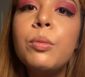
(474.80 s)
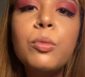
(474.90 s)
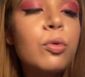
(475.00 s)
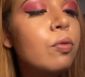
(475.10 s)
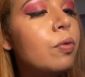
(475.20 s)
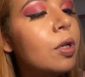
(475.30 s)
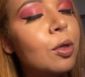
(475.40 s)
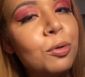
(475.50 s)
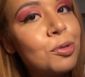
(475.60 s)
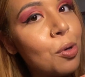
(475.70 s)
move your
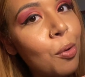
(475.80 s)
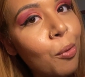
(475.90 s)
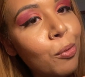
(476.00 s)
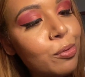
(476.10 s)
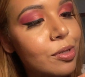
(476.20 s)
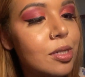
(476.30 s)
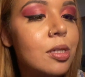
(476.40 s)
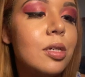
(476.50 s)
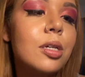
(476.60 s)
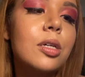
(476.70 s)
little toes
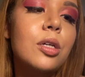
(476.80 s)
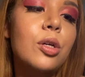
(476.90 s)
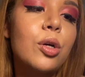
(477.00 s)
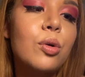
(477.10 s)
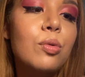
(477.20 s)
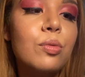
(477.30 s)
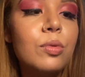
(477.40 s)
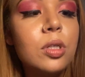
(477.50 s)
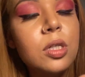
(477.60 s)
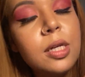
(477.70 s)
you know
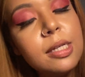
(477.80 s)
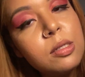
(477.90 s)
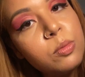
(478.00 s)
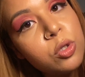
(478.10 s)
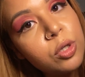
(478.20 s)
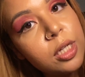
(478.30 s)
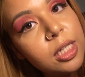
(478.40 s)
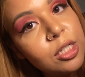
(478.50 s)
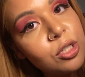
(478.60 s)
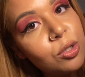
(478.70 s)
get some
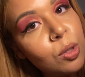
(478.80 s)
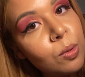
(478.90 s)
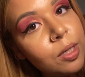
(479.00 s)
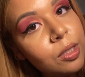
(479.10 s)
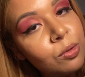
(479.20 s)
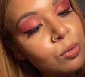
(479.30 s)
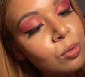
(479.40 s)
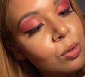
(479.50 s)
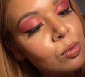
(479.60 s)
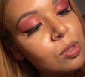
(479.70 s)
circulation going through
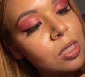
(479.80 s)
those